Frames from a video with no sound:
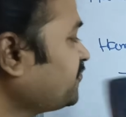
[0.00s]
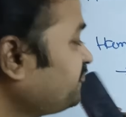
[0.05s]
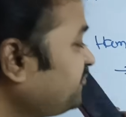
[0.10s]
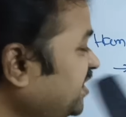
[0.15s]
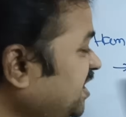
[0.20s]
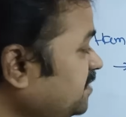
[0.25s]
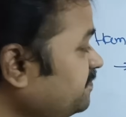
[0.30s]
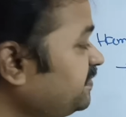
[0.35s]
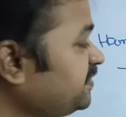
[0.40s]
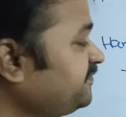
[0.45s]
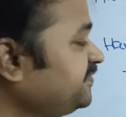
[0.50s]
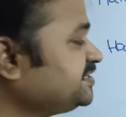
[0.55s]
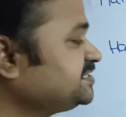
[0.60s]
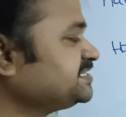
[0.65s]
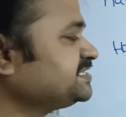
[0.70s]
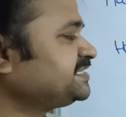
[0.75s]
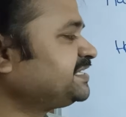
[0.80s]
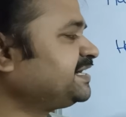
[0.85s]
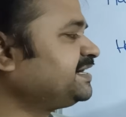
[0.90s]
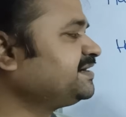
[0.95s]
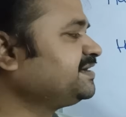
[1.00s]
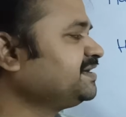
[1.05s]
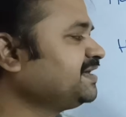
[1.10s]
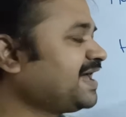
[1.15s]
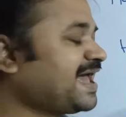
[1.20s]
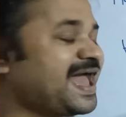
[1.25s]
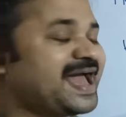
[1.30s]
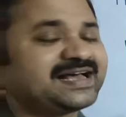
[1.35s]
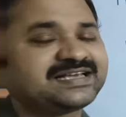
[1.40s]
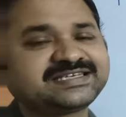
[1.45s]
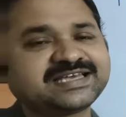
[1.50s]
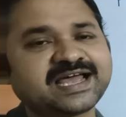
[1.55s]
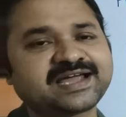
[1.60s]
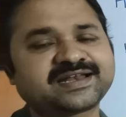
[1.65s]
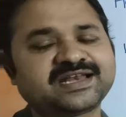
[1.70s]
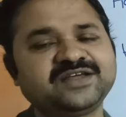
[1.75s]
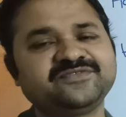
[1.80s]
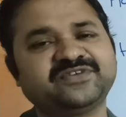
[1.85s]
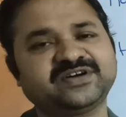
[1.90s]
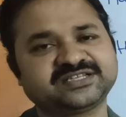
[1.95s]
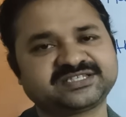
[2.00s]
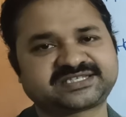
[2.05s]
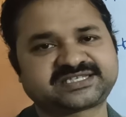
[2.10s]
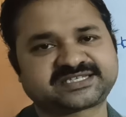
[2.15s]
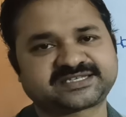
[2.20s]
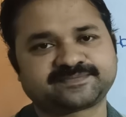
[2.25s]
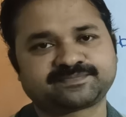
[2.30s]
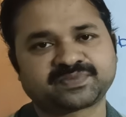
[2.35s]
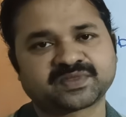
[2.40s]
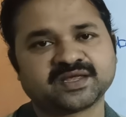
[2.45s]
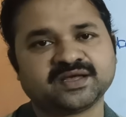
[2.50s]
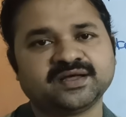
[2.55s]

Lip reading: will be visited exactly once.